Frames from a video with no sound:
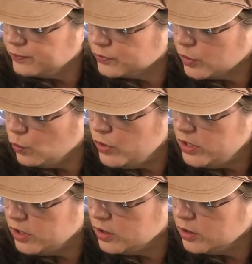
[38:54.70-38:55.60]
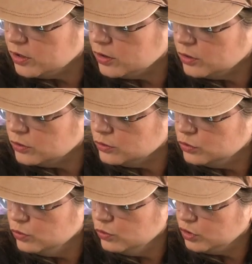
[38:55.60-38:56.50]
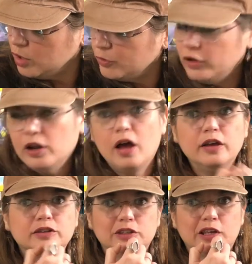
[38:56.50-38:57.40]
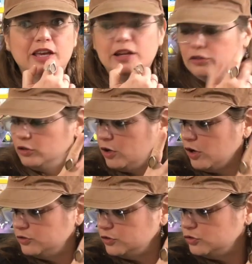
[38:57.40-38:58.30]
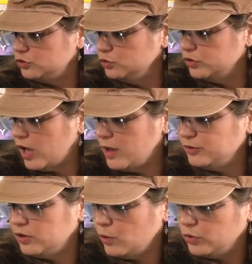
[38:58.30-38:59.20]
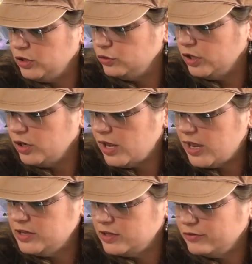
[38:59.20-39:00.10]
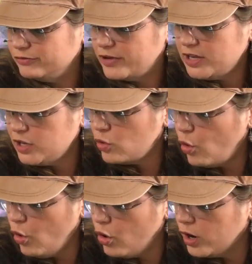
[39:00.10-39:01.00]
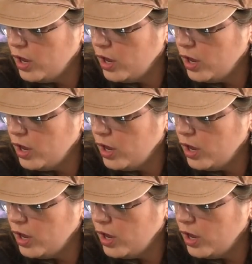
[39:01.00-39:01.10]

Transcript: We can do clubber the logs, and it's going to cost us 2 times, and then we need to get an 8 in fighting, or